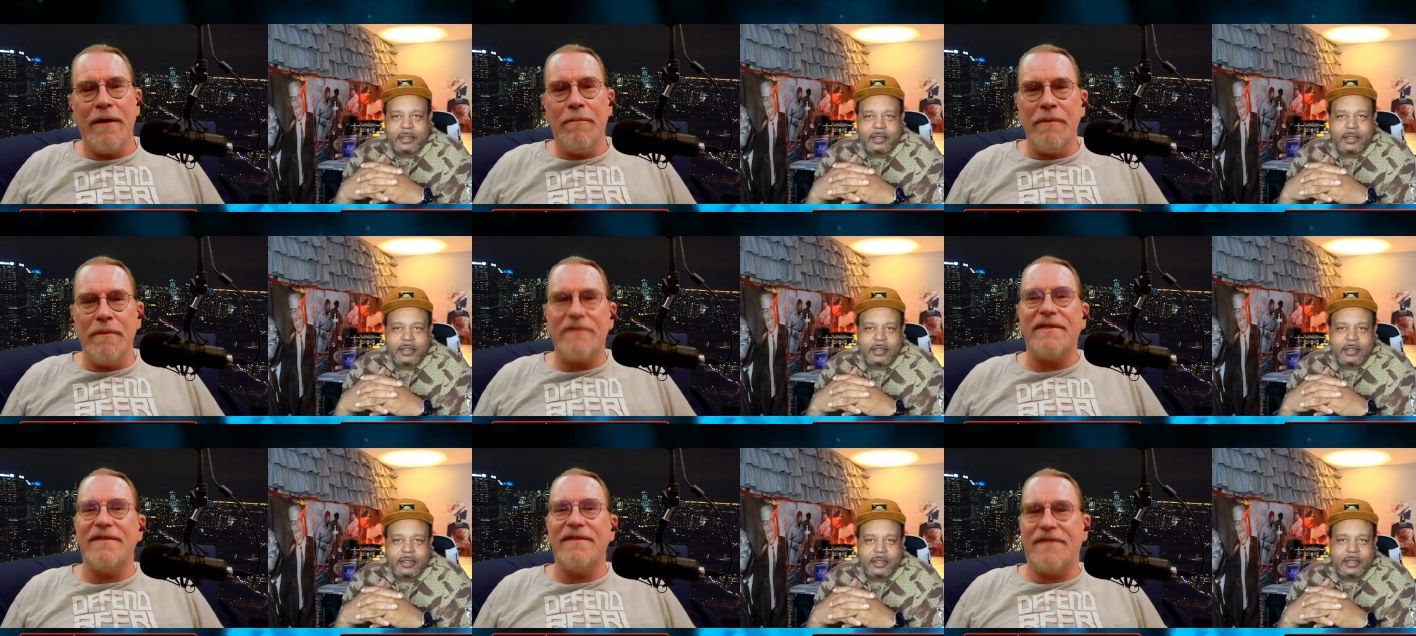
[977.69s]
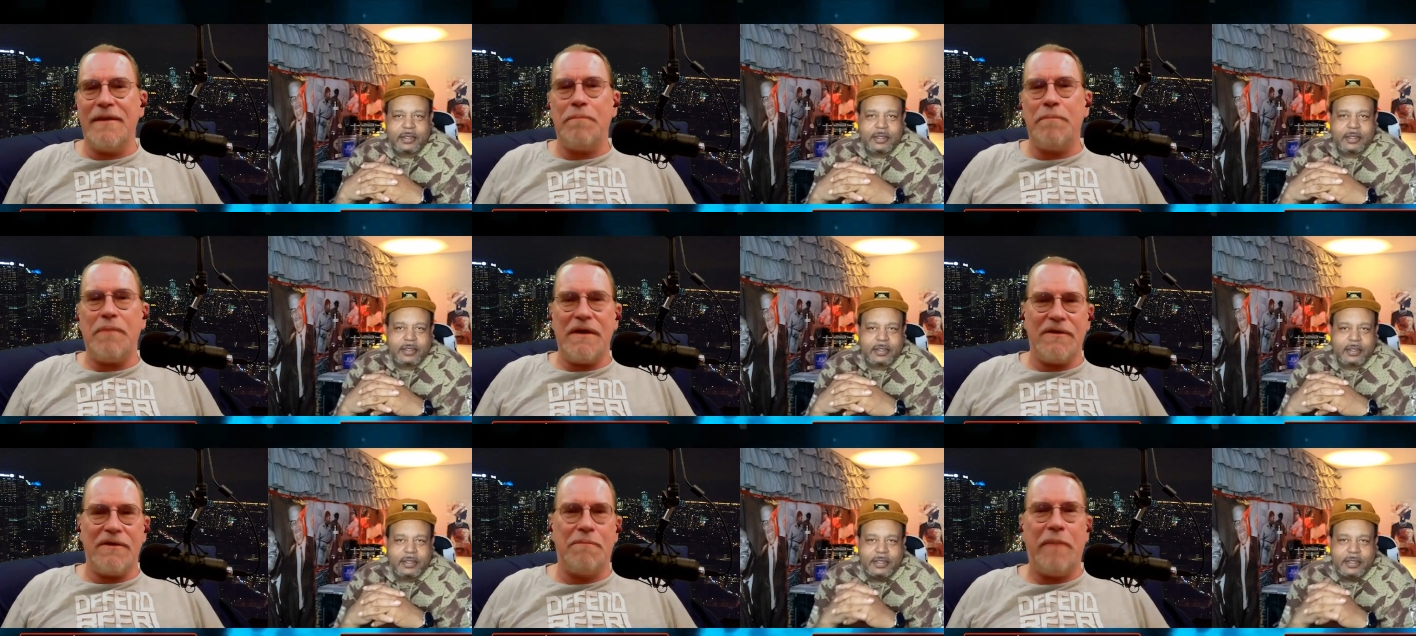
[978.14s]

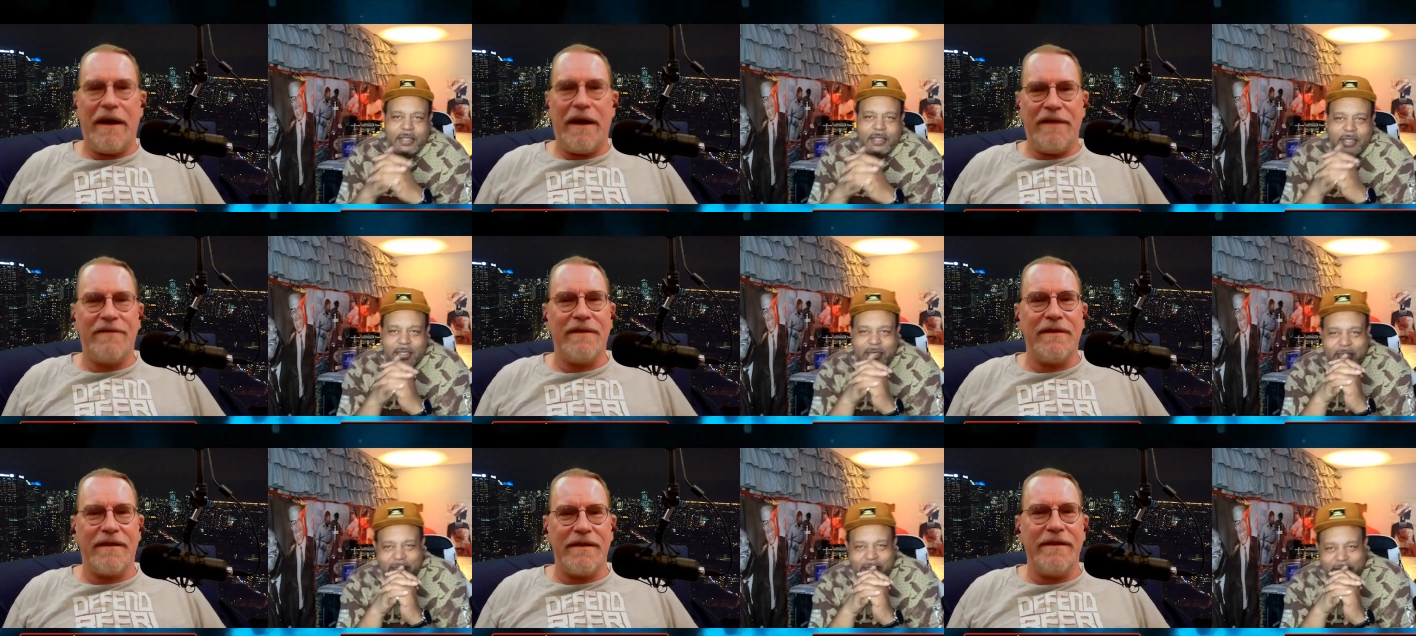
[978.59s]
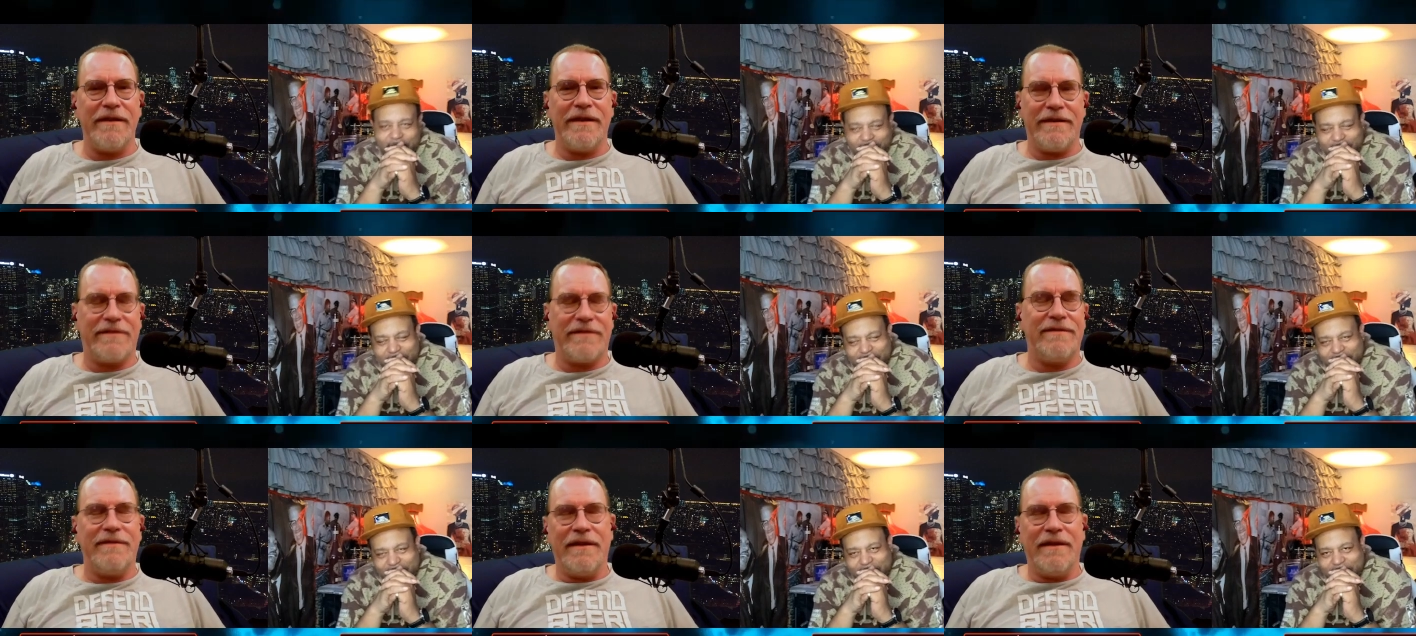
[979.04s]
Speaker 1: Mississippi is
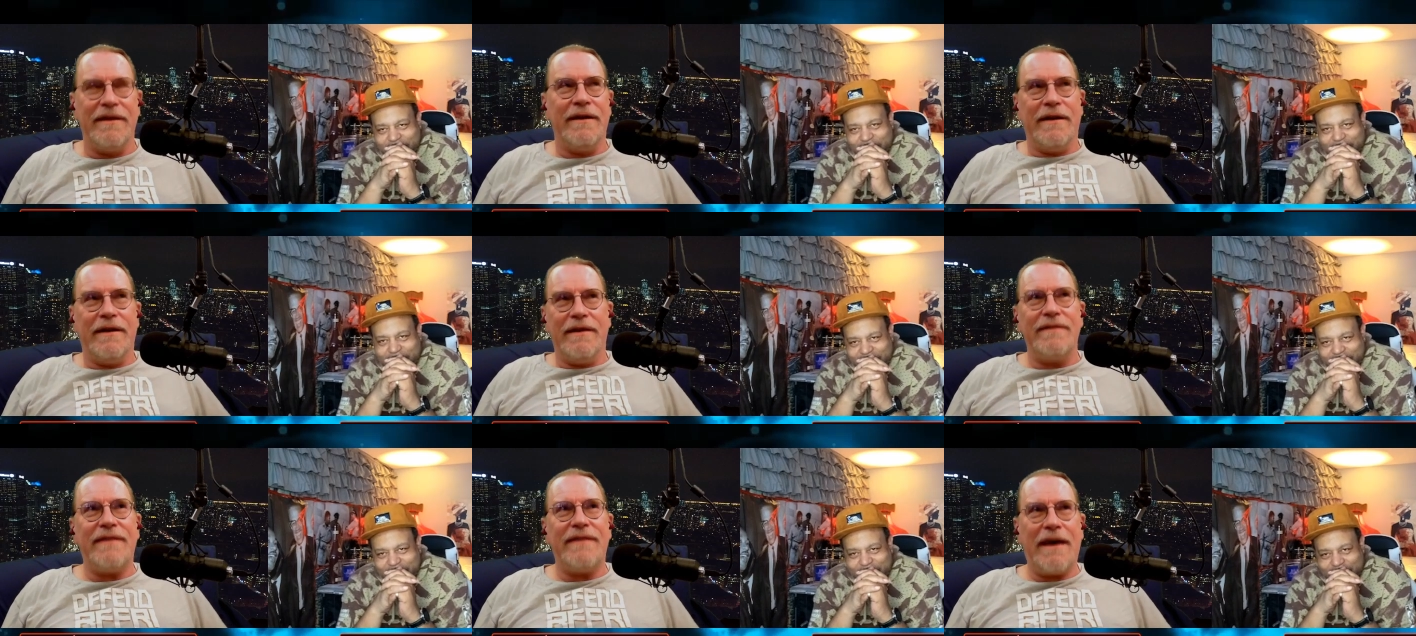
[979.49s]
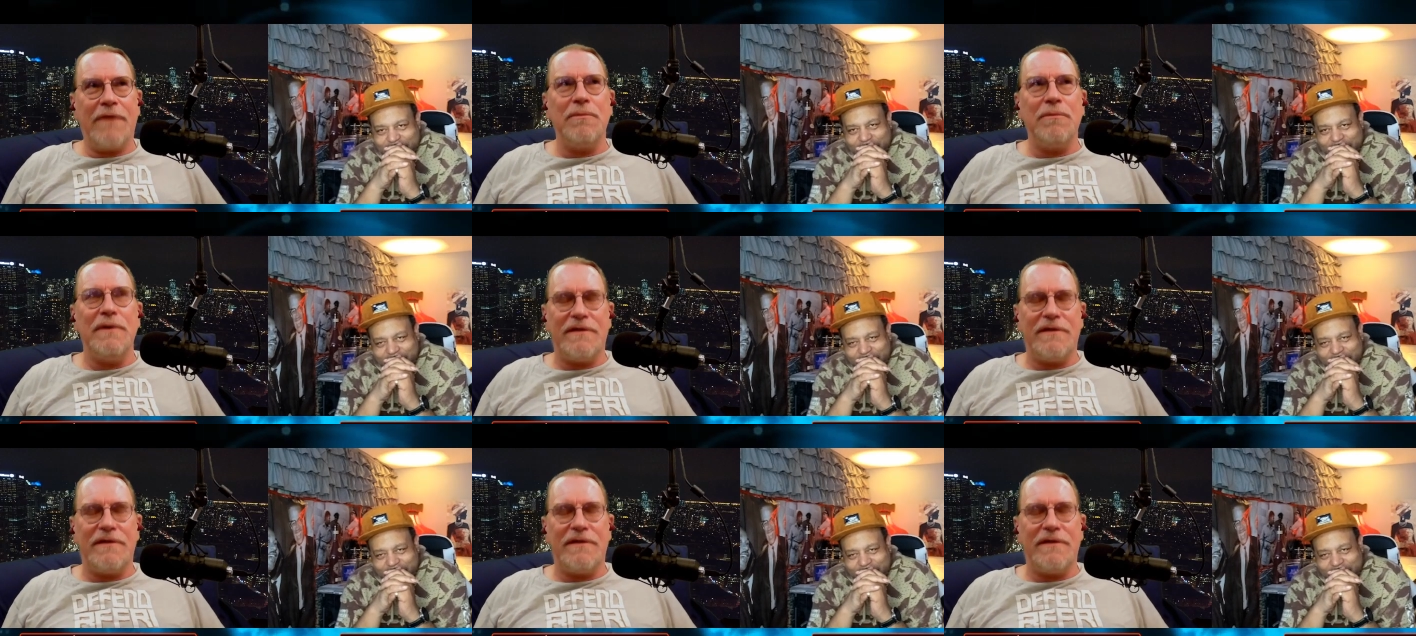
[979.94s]
basically South